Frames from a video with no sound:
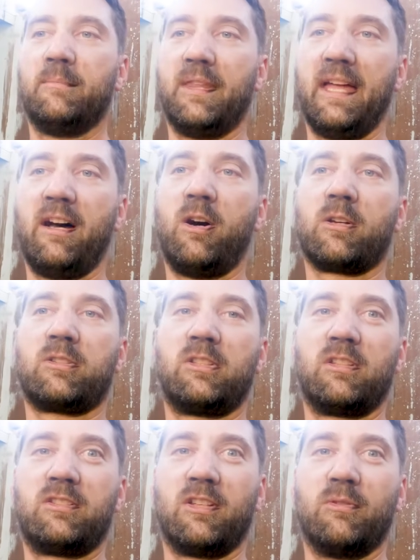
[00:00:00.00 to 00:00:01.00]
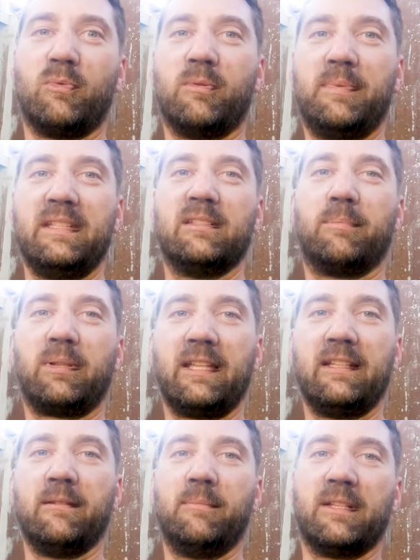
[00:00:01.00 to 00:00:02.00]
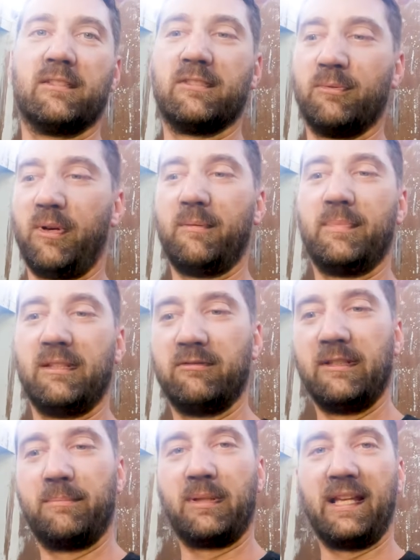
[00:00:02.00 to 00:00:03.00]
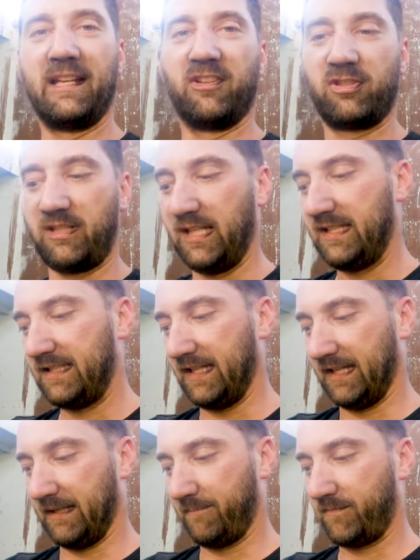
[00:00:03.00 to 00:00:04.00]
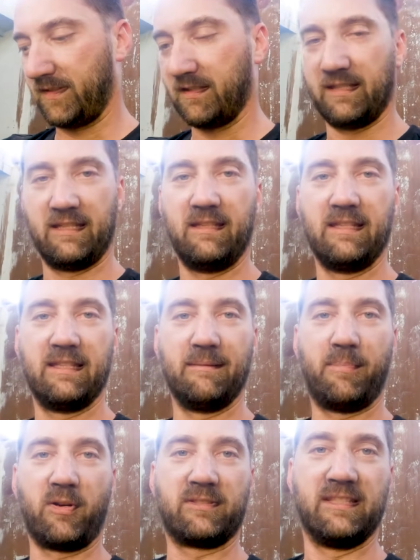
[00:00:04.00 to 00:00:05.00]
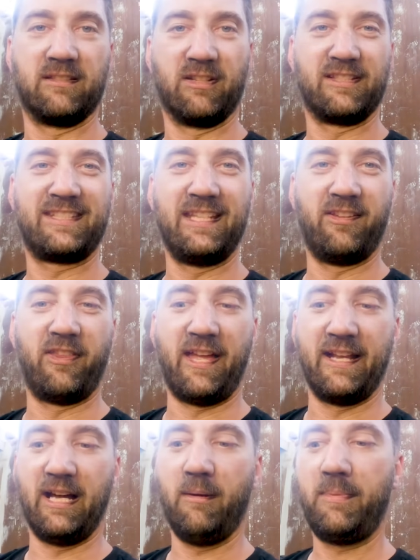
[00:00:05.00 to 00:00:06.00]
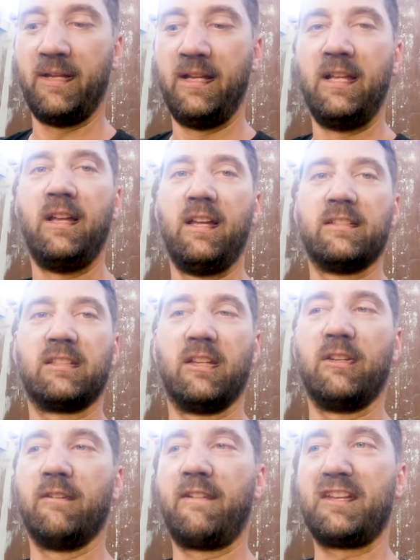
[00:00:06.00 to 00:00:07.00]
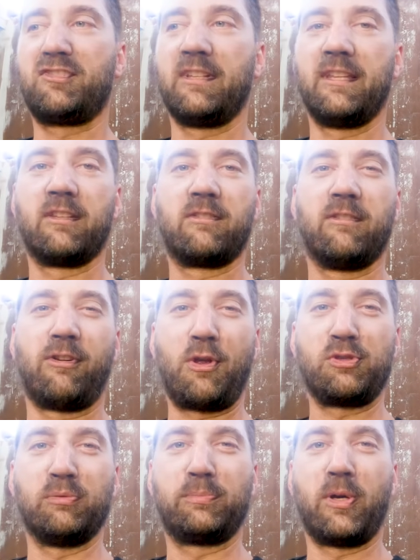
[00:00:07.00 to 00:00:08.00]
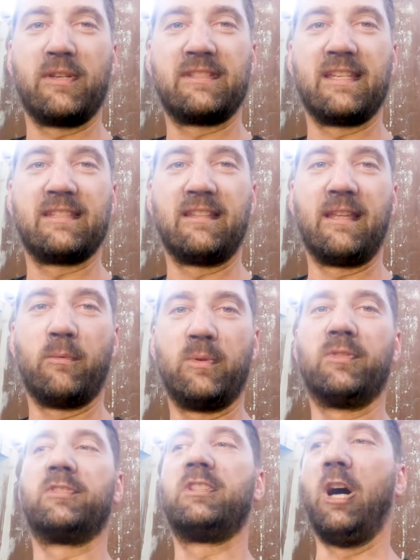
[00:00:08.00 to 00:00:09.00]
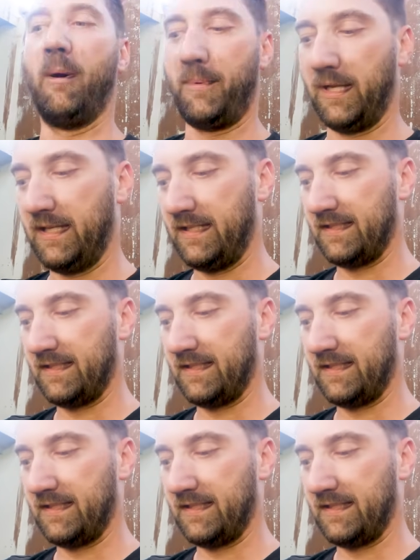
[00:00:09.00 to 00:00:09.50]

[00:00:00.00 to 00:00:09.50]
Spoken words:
but that oxygen will be depleted because it won't be replenished. The epoxy is going to seal that up. So eventually the corrosion process in there will stop.